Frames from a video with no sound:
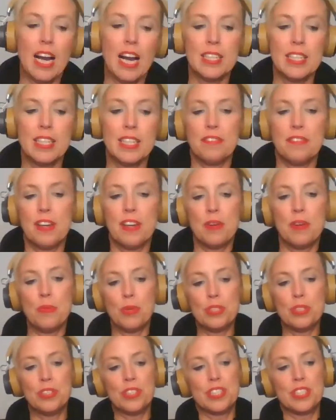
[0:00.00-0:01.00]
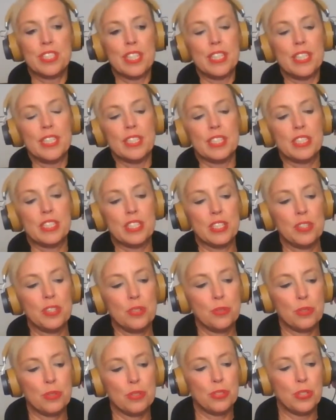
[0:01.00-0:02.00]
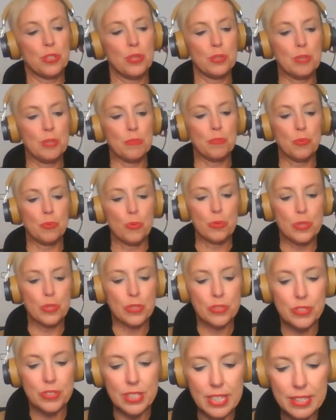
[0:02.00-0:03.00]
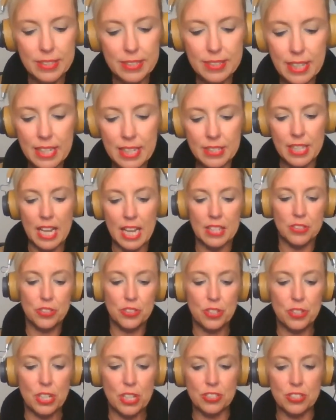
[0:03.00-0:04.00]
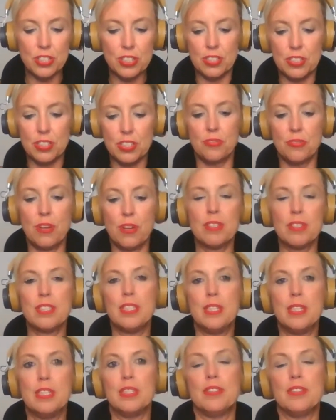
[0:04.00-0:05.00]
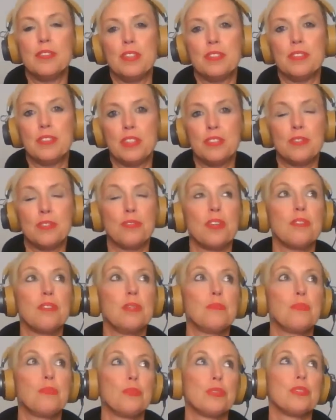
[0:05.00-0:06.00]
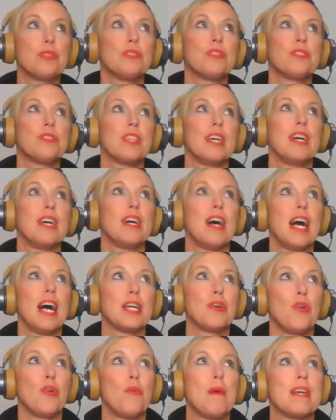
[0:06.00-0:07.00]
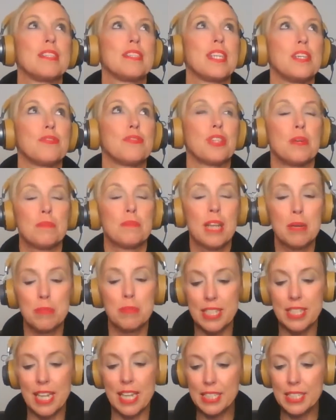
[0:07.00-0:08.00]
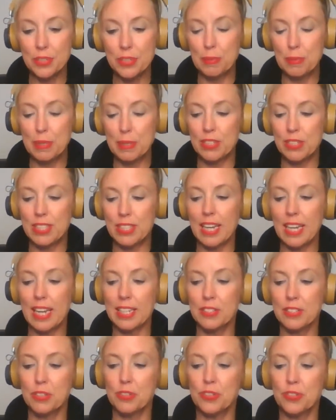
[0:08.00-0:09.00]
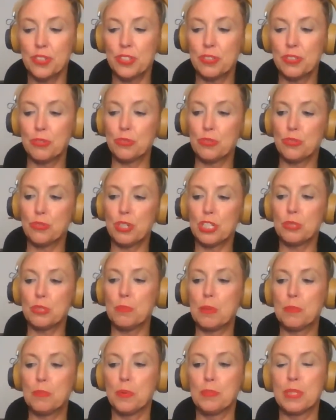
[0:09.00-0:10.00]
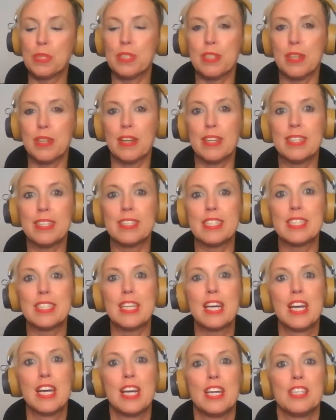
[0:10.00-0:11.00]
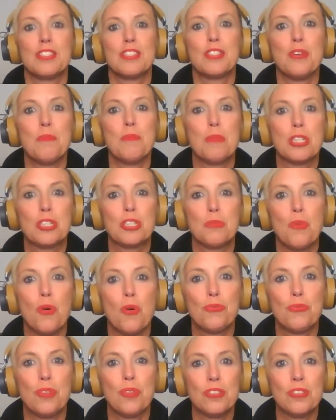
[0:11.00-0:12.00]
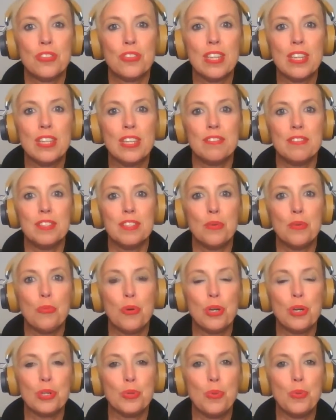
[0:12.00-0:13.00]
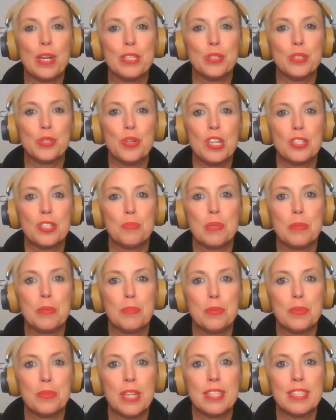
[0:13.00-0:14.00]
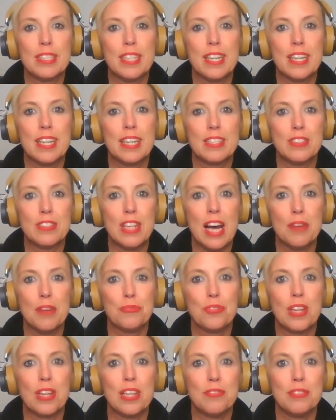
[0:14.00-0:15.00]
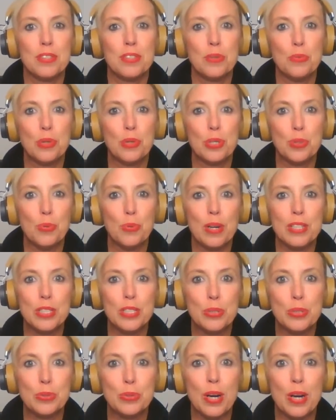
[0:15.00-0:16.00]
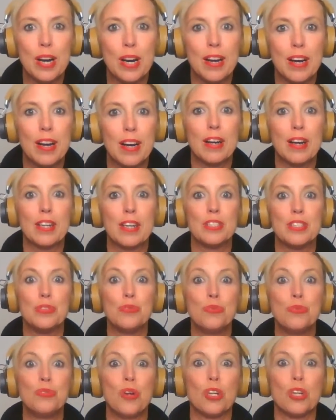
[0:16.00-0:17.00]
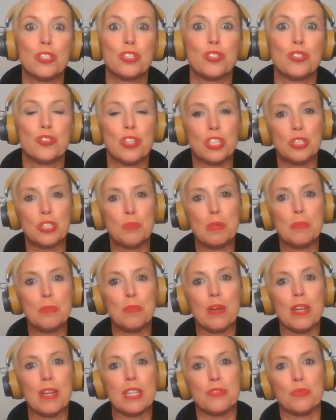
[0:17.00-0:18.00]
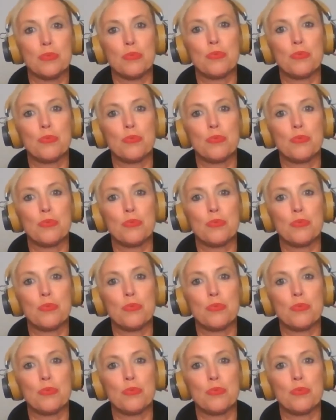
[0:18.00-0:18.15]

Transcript: I mean what you're saying is so important, and trust is very important. I call myself sometimes naive because I like to trust people, but it's so much more fun to live in a world where you trust people than to have to live in a world where you do not trust people at all.